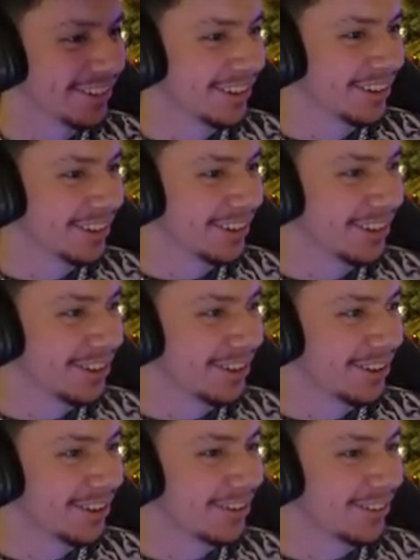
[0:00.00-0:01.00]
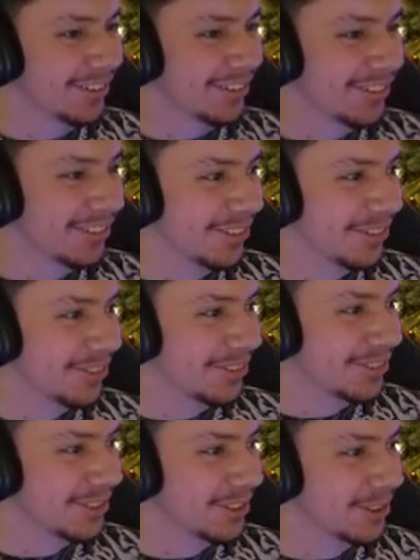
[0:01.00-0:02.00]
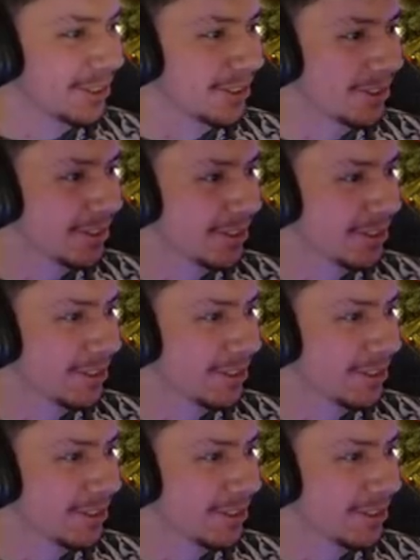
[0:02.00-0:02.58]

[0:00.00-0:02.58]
Nothing is said.